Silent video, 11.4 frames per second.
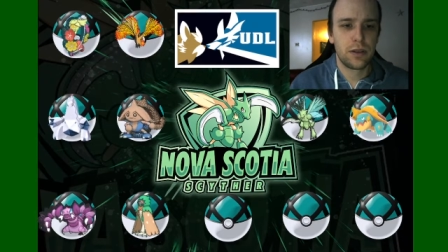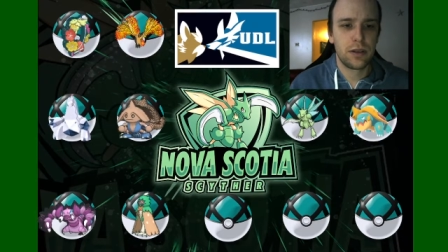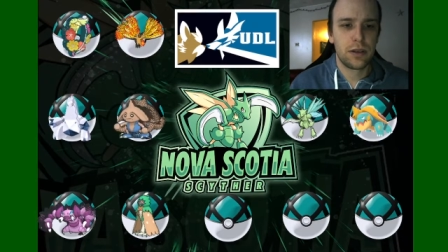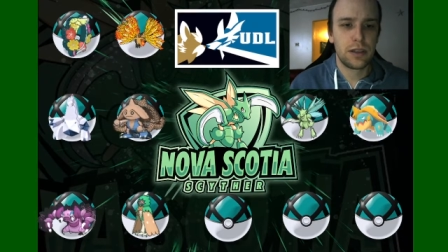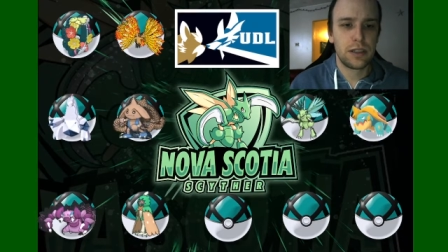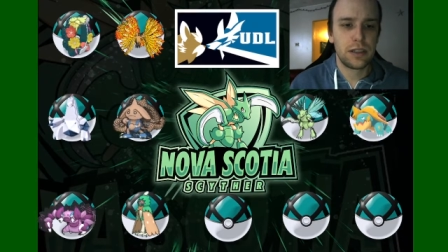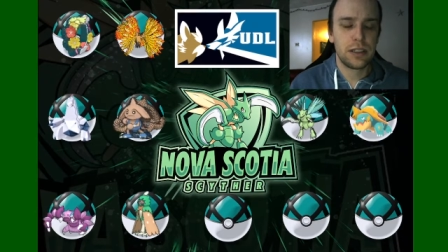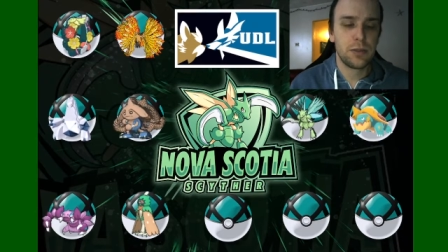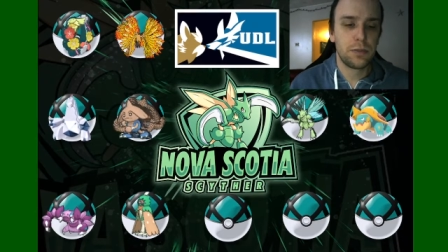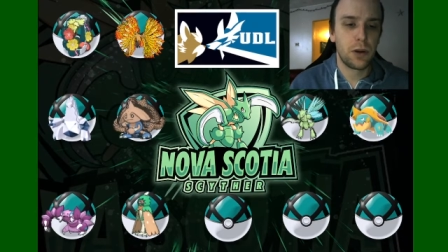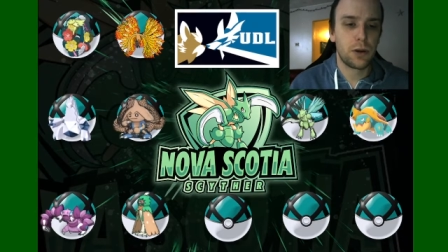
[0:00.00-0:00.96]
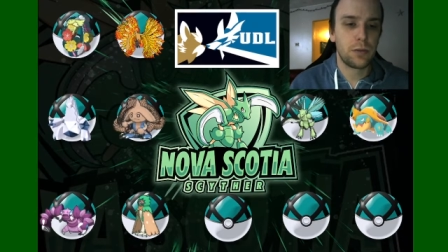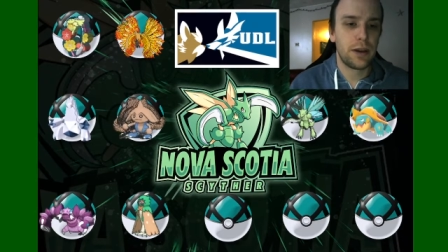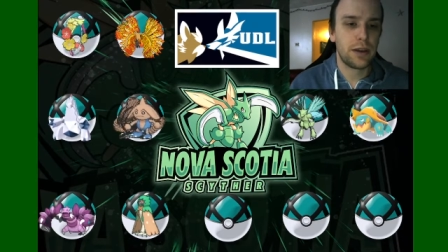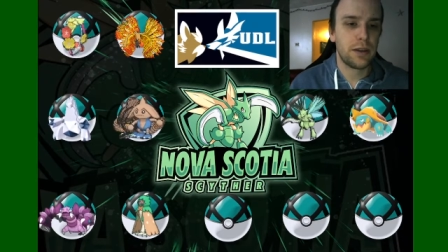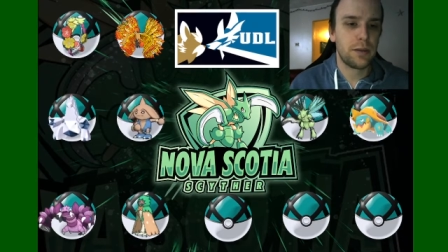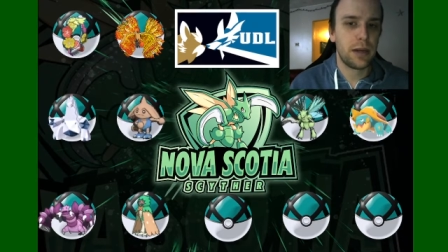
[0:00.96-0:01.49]
a decent
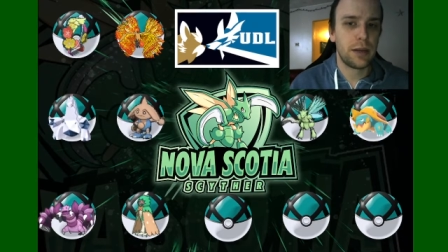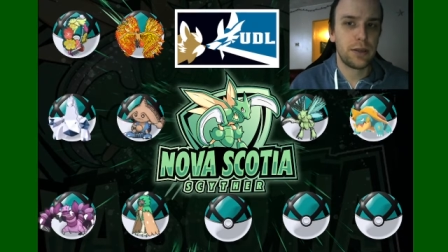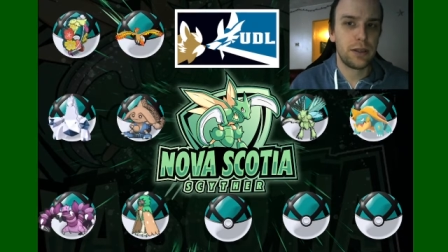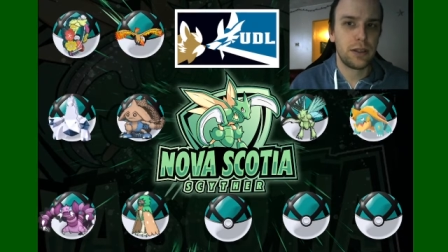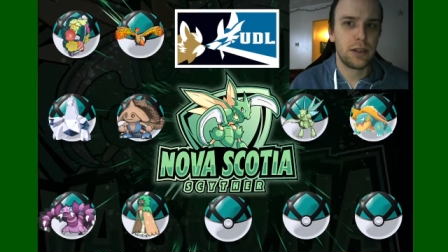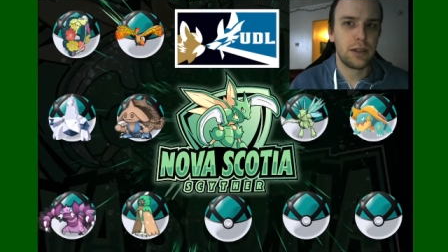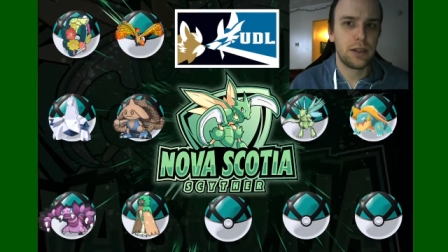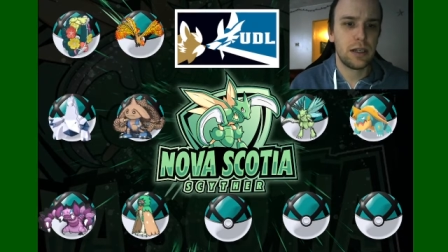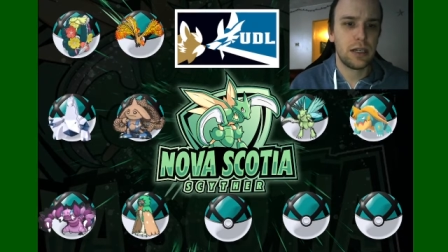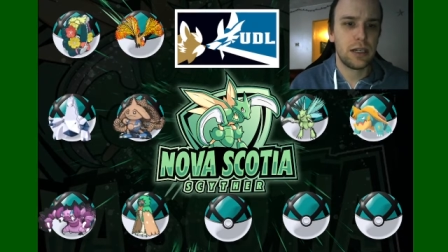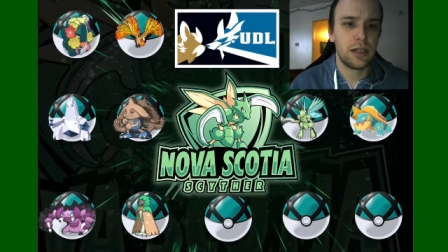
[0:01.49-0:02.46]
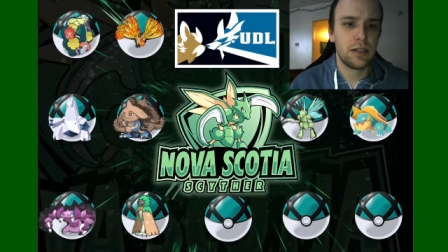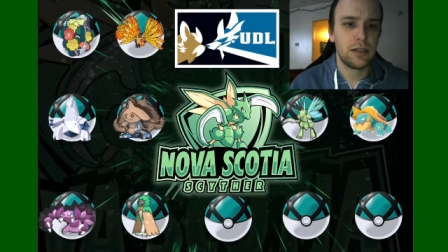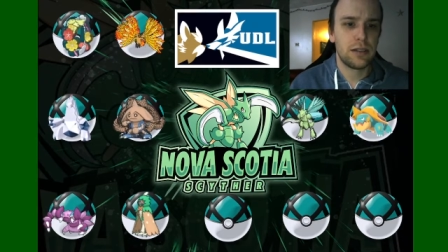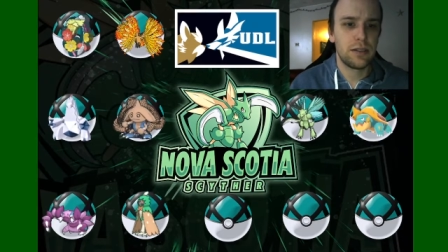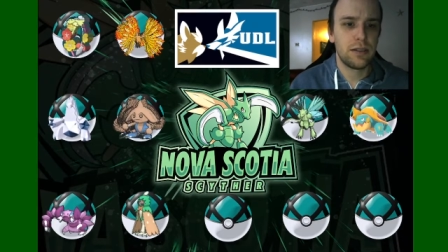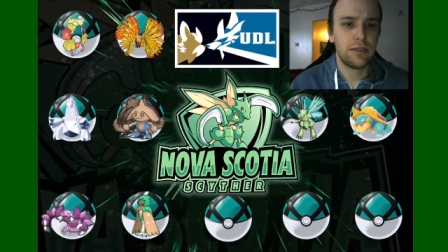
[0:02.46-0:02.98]
Pokemon in my opinion. I've
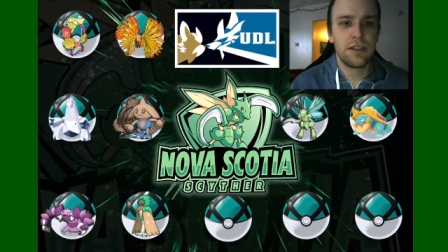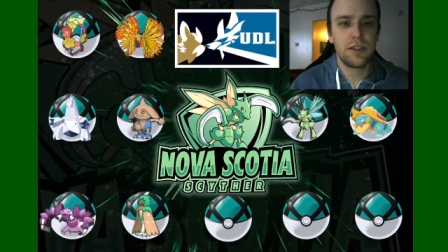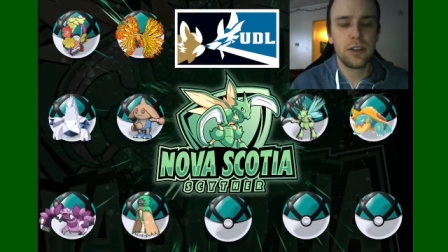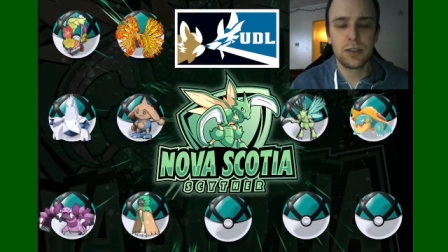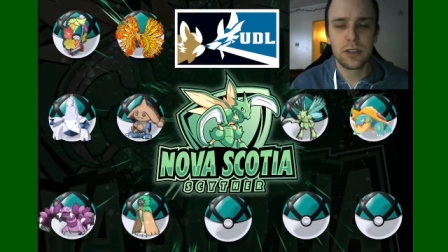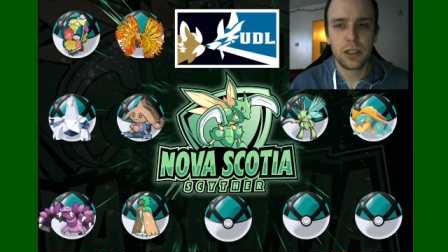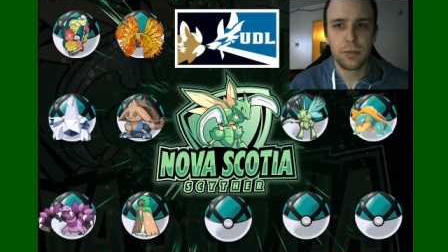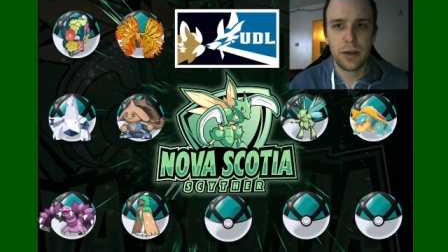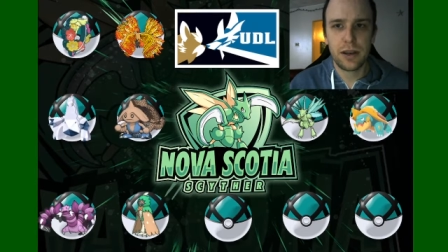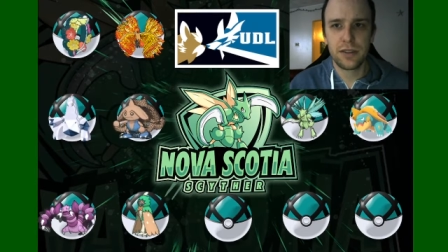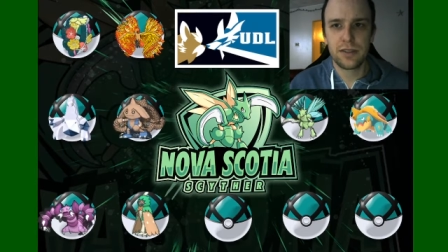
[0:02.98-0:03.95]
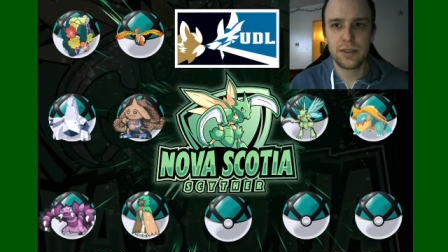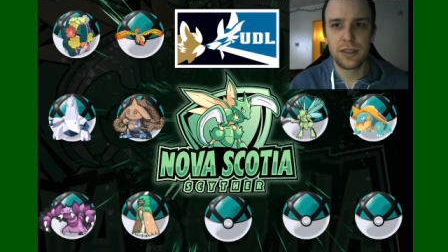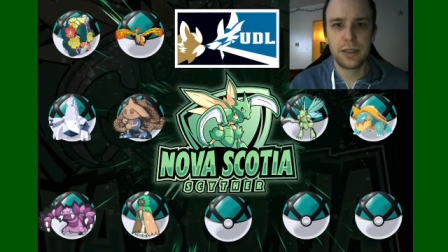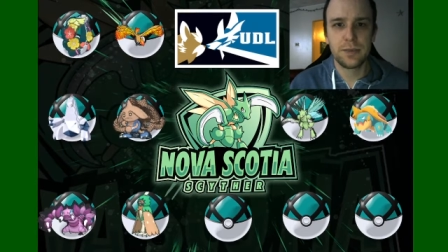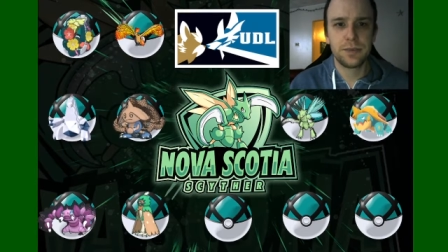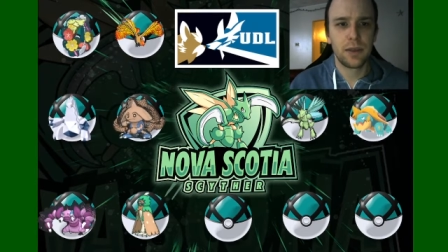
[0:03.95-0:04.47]
never used it competitively.